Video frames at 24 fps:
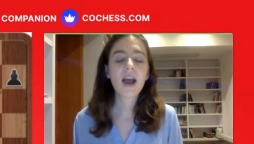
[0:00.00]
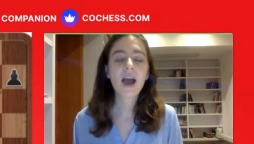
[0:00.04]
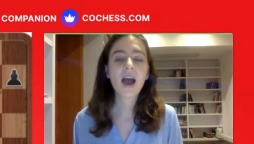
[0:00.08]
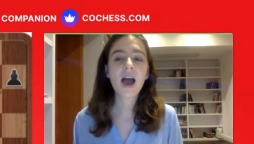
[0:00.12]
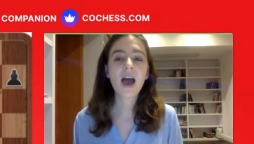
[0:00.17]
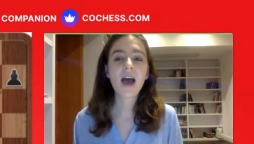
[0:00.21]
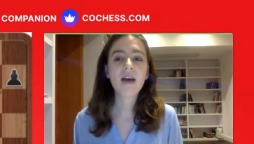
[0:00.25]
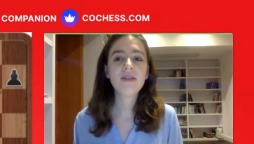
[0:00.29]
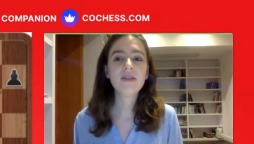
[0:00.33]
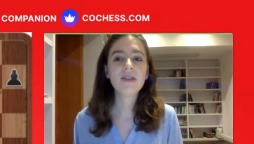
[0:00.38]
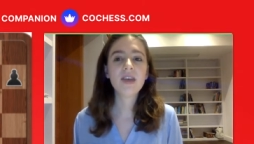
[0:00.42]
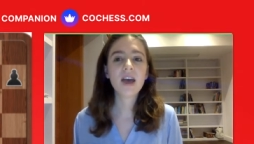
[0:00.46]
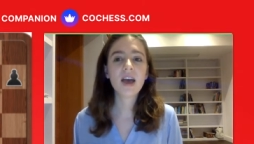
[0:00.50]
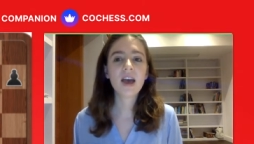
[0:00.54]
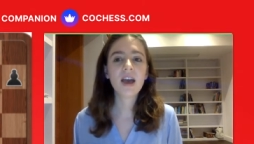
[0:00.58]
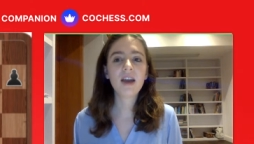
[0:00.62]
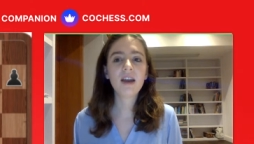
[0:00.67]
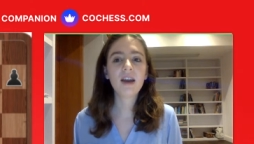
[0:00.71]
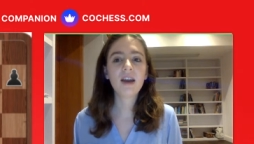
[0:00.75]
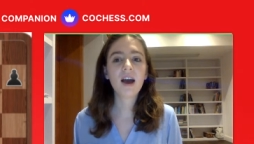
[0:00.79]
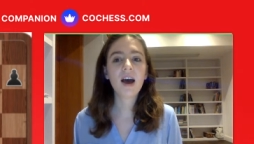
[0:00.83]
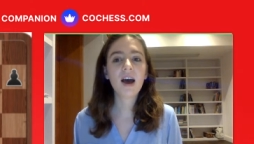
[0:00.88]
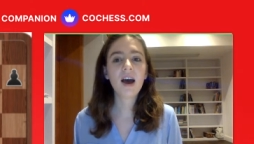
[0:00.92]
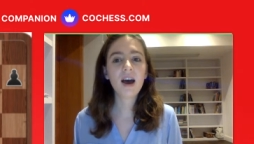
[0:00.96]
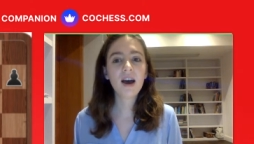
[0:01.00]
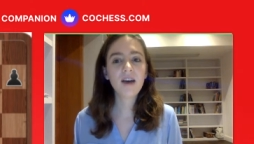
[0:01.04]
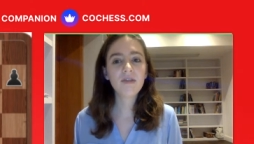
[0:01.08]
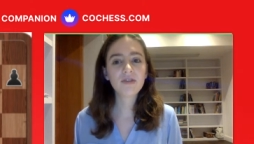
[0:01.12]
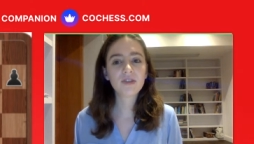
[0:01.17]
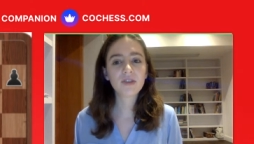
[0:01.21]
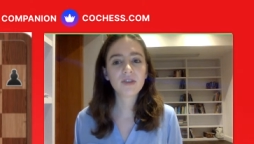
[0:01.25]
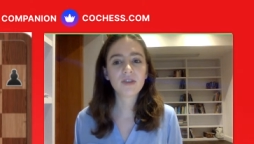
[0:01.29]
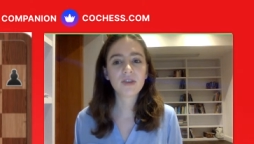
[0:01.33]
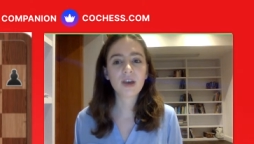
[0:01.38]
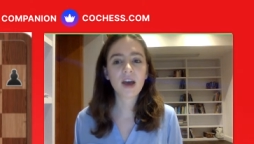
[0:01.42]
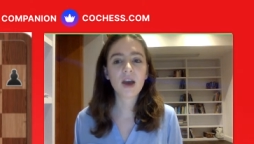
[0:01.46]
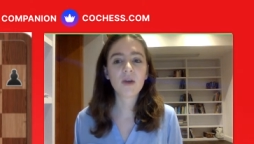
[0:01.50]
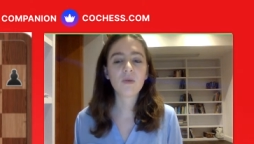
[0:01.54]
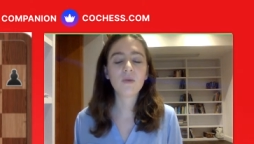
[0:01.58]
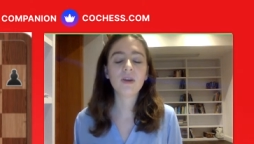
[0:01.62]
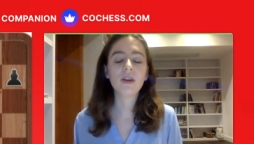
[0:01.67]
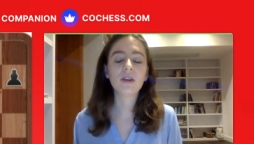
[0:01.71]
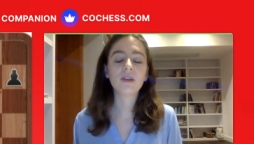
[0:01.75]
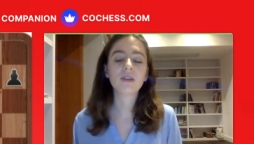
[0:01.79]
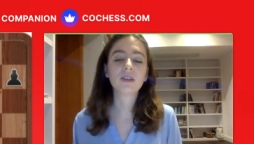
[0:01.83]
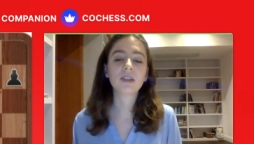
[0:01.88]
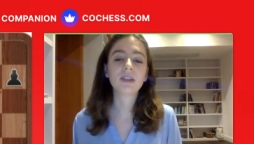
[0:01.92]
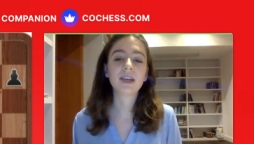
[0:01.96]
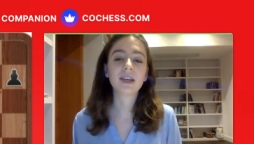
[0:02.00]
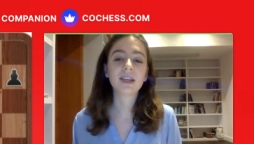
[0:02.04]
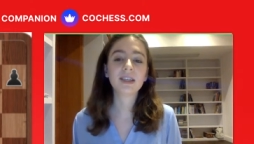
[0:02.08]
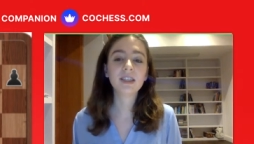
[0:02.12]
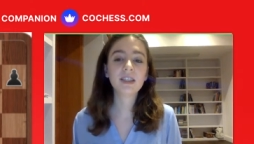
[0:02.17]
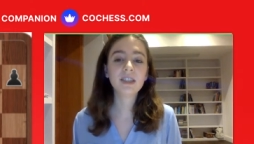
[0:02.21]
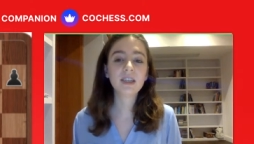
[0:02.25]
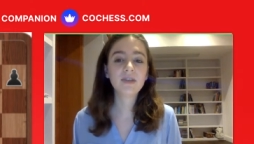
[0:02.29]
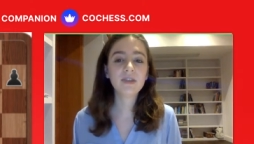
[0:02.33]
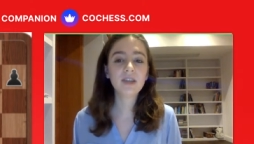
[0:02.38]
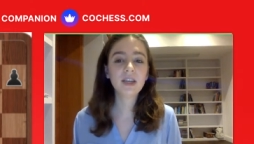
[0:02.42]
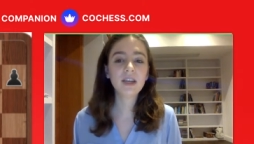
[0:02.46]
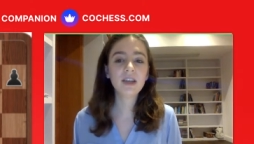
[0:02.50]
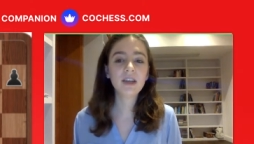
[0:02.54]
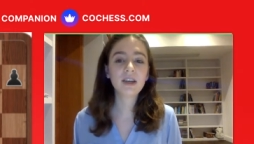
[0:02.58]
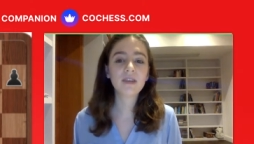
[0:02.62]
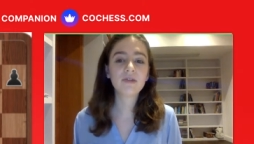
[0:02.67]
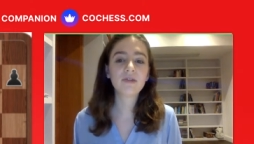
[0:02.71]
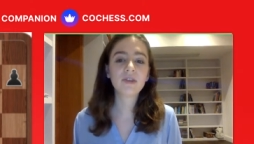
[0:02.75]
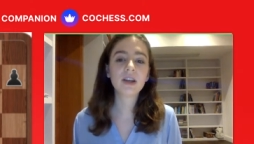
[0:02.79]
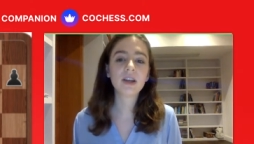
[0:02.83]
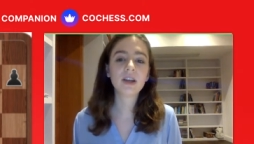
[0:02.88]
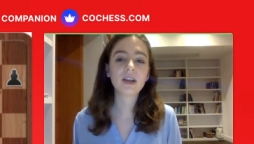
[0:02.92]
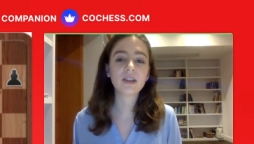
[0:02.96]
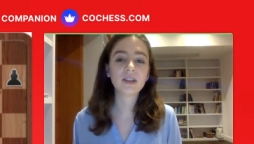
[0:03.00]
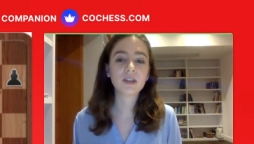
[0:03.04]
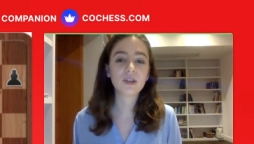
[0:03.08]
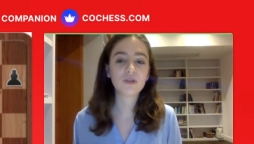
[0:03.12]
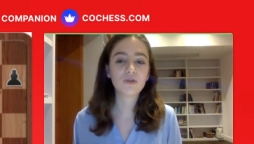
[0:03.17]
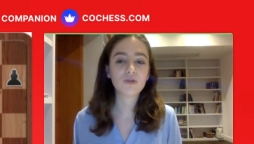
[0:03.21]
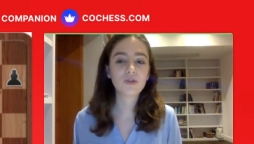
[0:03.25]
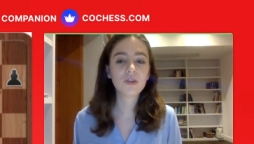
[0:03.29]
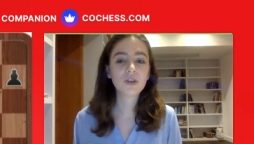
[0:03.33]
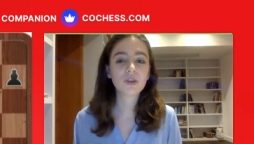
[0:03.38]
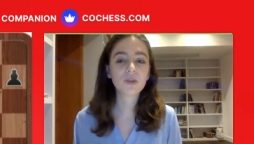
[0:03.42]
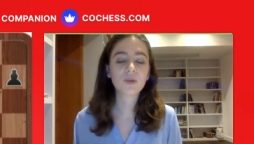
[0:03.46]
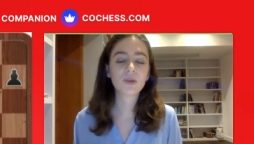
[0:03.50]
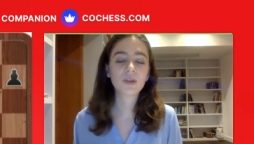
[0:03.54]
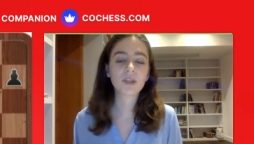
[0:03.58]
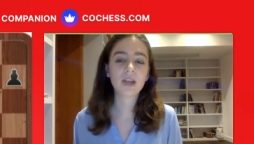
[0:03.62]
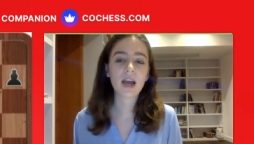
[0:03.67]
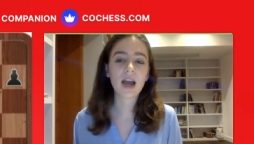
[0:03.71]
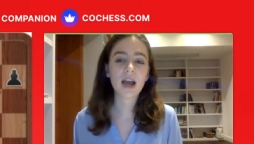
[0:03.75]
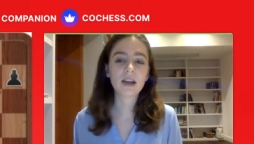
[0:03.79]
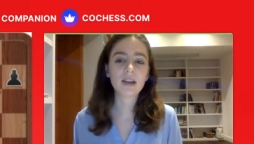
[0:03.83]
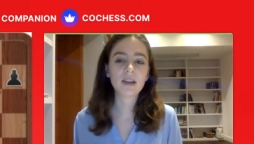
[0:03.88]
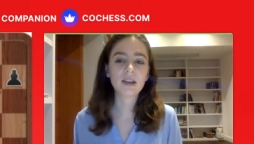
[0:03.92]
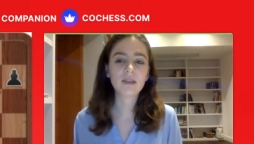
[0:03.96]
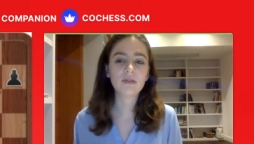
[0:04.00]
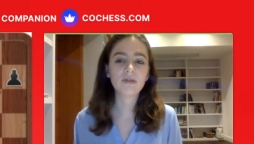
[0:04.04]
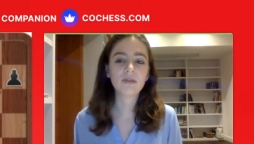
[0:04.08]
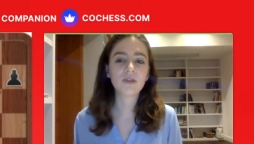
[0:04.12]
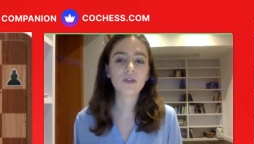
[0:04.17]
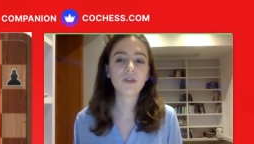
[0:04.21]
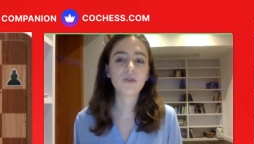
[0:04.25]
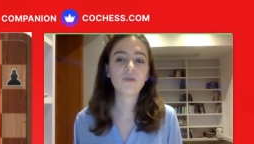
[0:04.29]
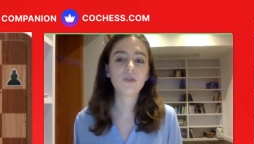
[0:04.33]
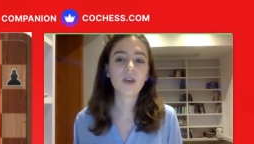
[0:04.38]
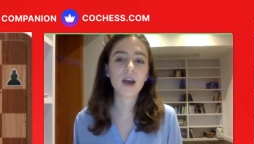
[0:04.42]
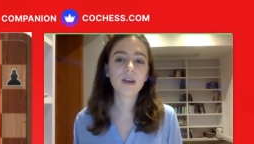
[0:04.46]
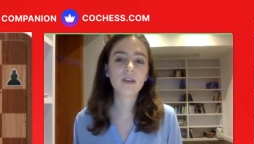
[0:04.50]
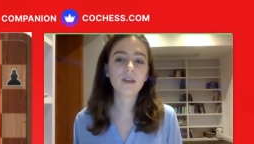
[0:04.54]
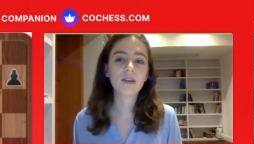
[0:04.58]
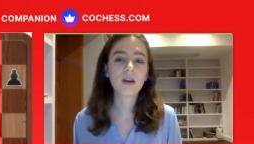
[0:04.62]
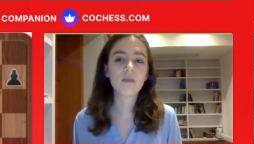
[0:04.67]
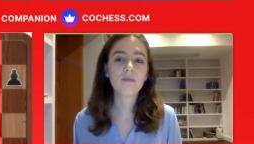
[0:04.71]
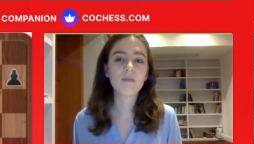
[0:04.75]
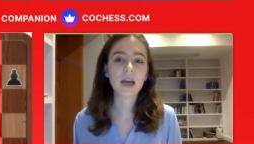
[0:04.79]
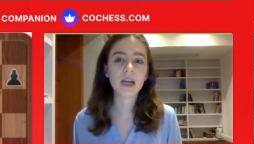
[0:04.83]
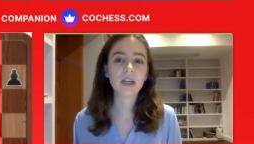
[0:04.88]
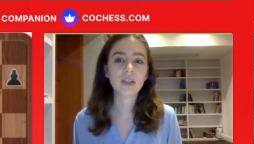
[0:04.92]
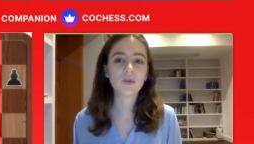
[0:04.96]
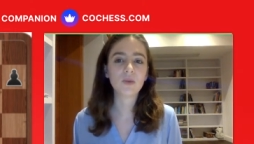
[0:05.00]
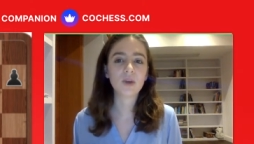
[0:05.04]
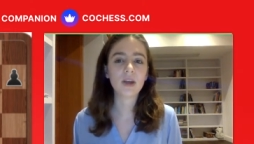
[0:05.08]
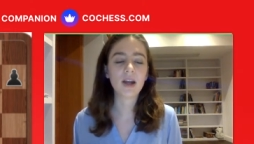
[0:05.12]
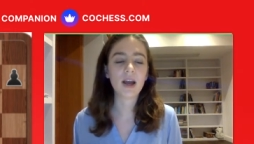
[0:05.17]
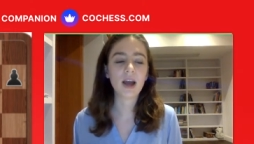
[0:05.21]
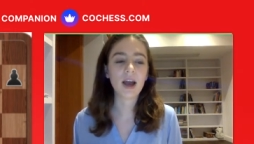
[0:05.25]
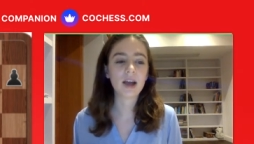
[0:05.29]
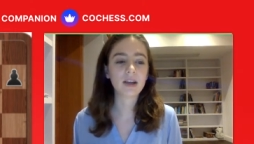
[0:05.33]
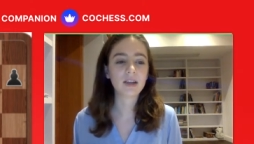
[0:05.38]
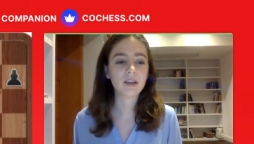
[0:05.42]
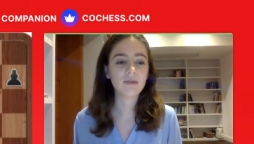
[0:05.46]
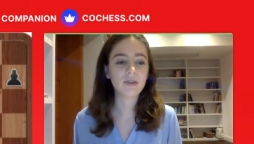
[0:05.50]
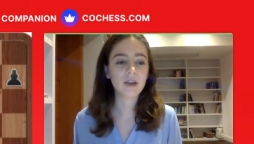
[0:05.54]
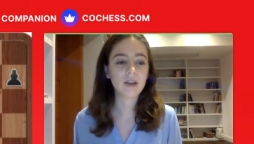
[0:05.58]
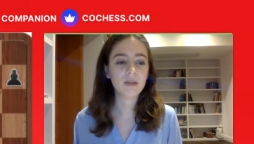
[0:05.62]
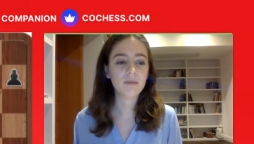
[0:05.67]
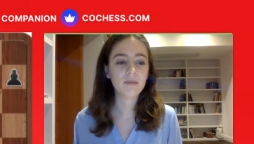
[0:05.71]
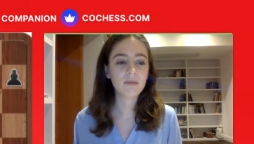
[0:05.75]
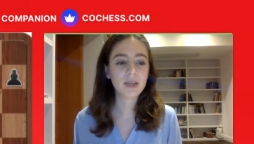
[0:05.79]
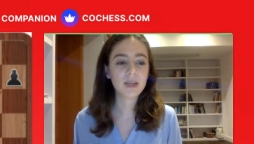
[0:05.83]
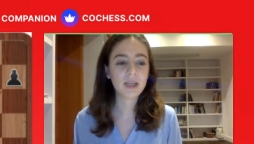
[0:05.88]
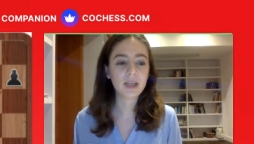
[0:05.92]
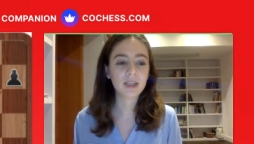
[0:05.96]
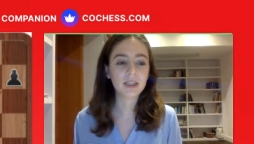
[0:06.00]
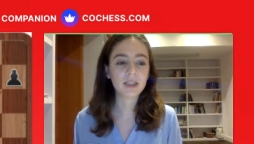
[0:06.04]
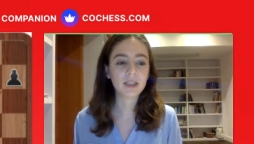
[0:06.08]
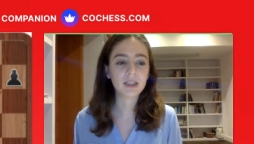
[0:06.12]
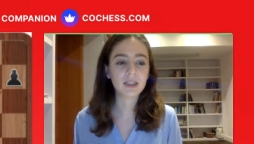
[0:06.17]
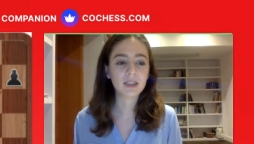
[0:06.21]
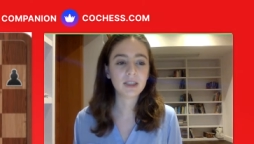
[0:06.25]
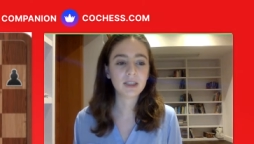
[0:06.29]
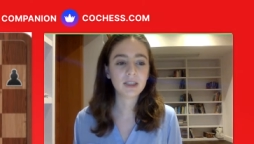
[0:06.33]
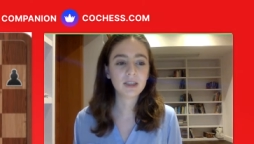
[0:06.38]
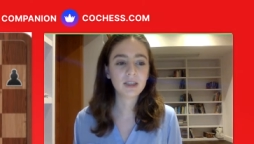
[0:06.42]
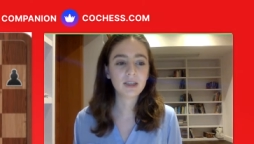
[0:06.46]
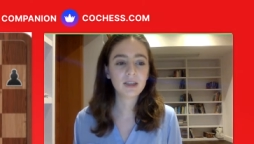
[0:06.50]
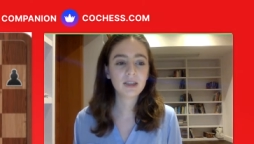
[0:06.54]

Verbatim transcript: And then after that, we looked at activity and realized the rooks weren't active, so found our best way to activate the pieces.